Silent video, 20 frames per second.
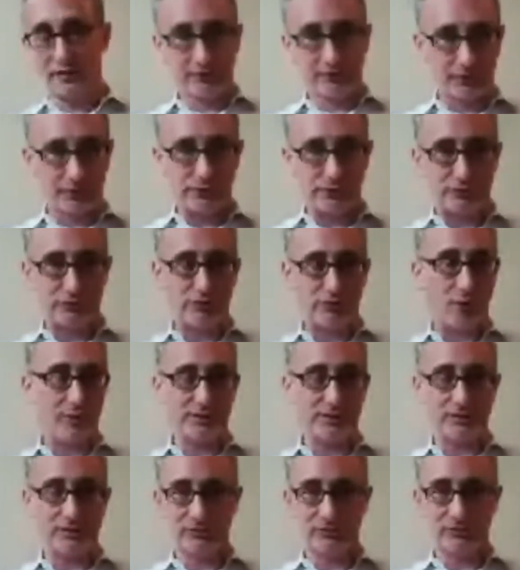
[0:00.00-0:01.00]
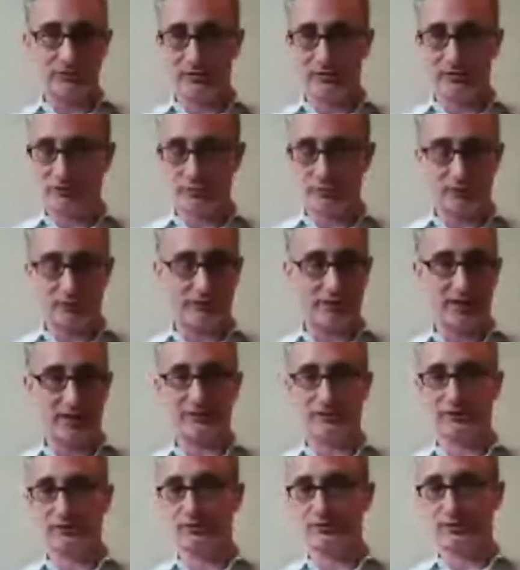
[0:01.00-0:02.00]
in their view, is going to their
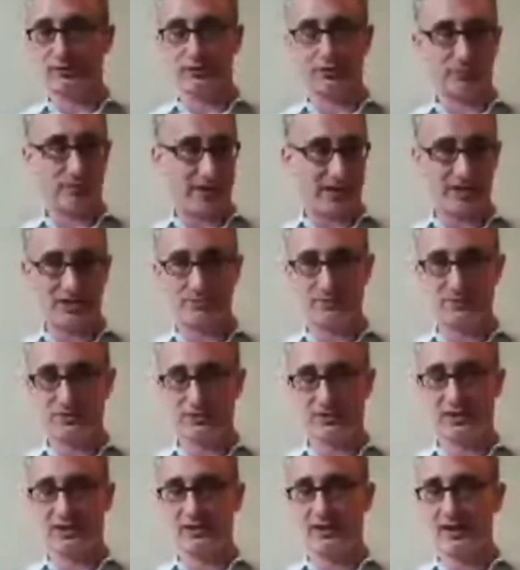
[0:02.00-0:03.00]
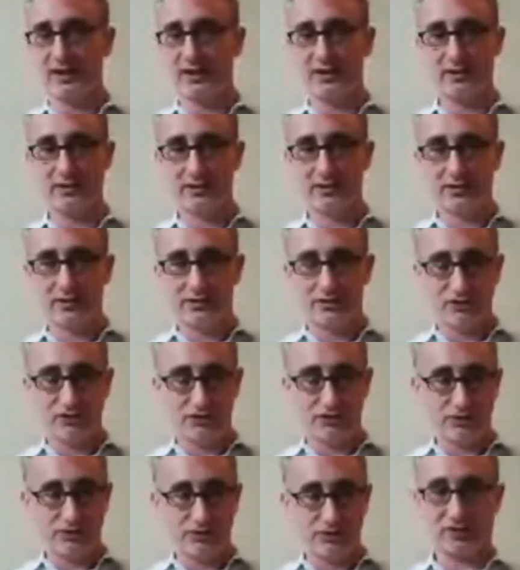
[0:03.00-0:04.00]
supervisors, to their management, saying, hey,
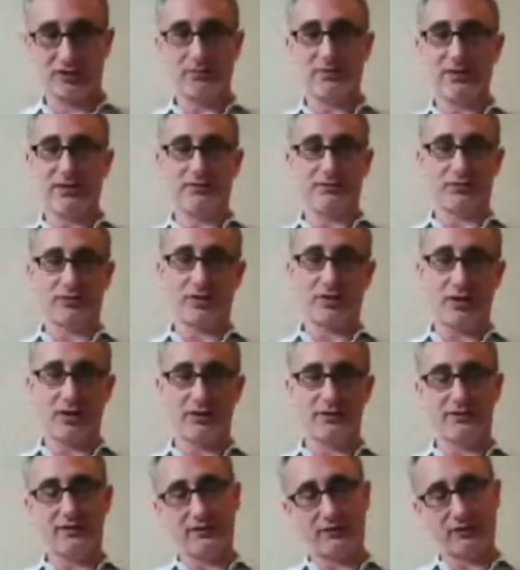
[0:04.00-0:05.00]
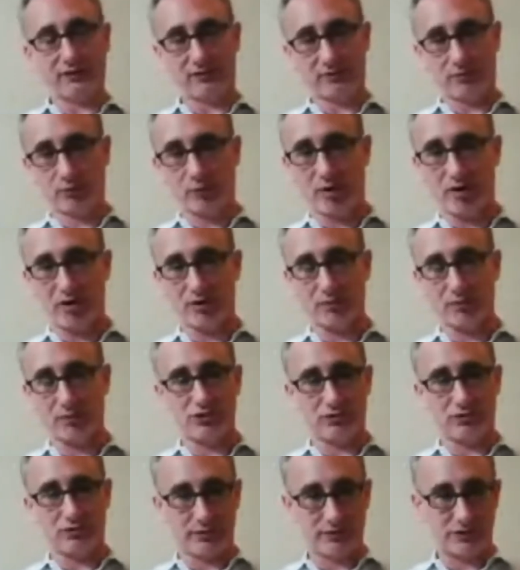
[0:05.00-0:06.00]
you guys are committing fraud. This is
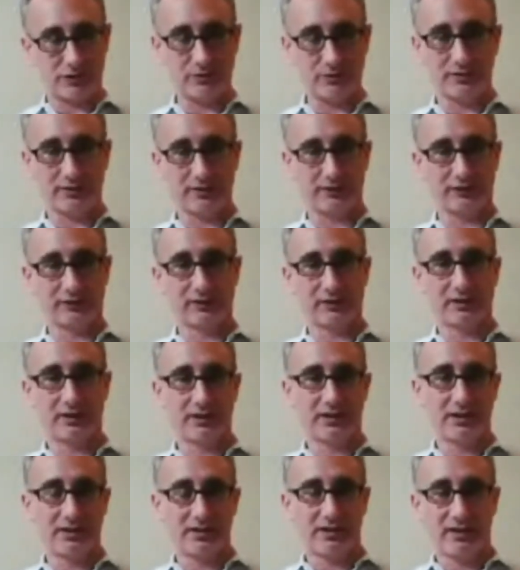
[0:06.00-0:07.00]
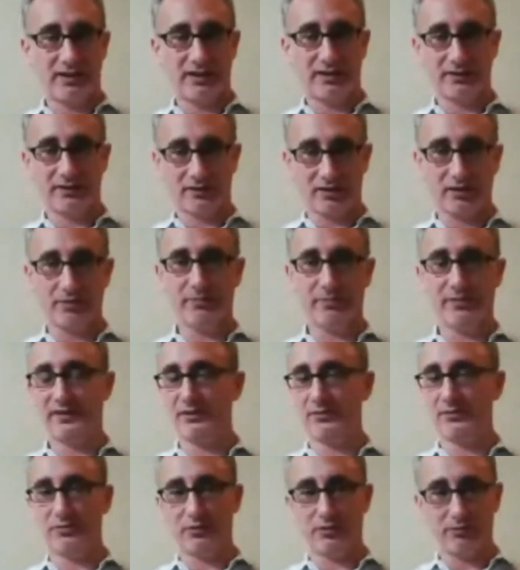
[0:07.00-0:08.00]
wrong. We shouldn't be doing this. And the
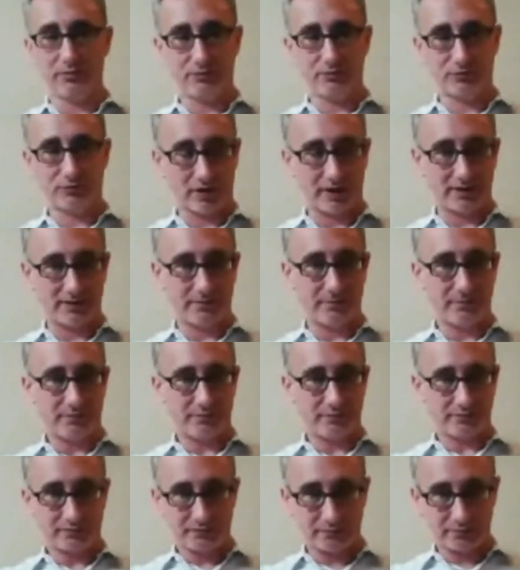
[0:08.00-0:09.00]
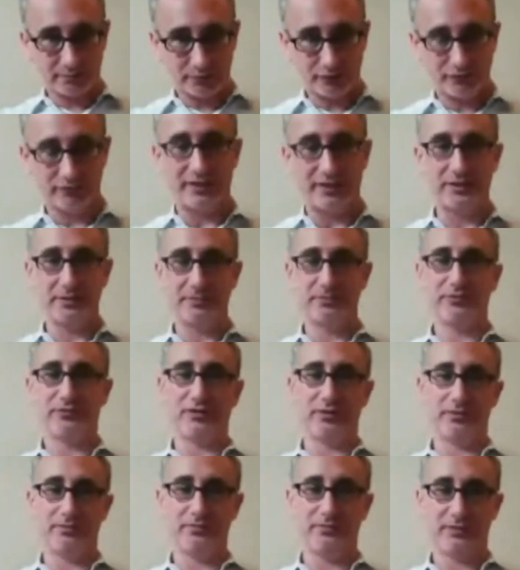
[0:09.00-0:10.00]
company will try to
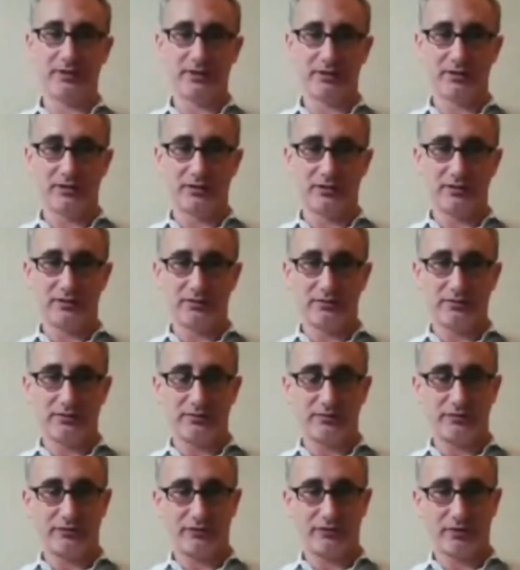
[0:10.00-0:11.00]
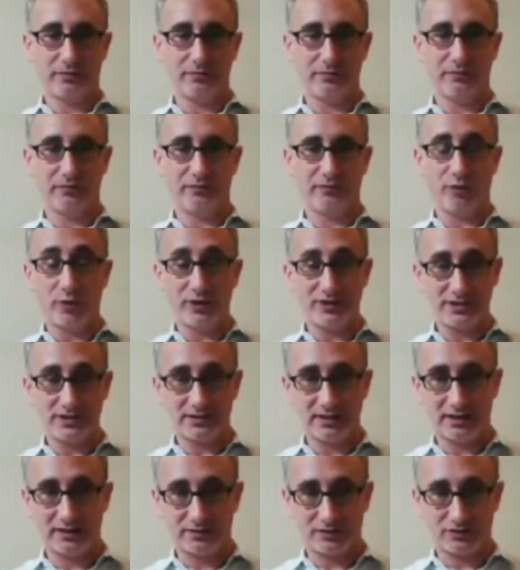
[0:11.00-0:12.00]
prevent them from
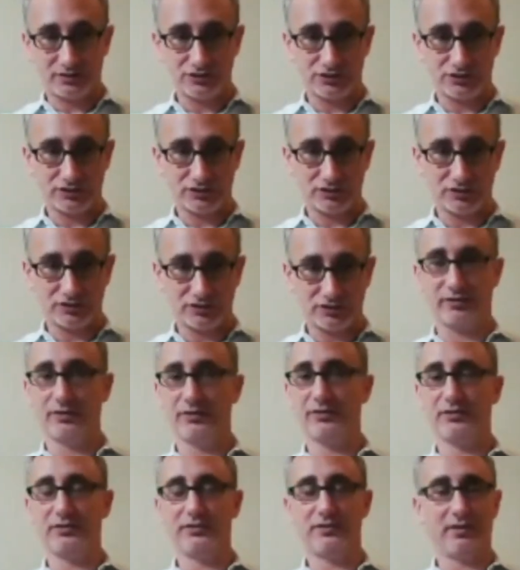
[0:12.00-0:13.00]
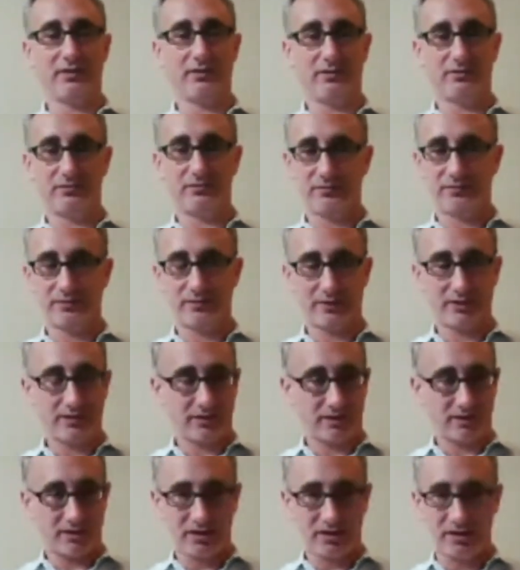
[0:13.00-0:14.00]
voicing that concern any further. They'll
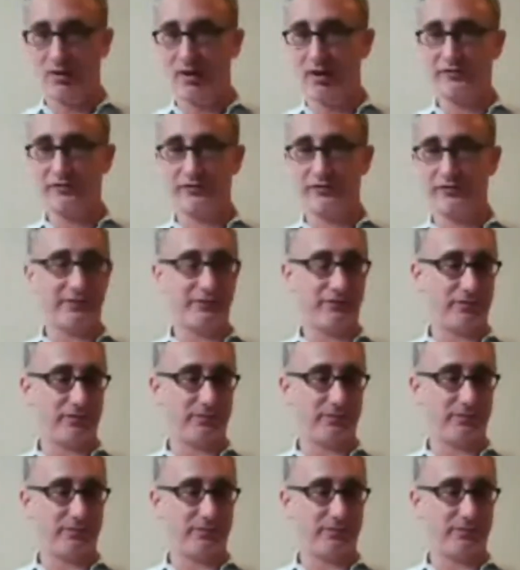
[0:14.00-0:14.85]
cut them off from the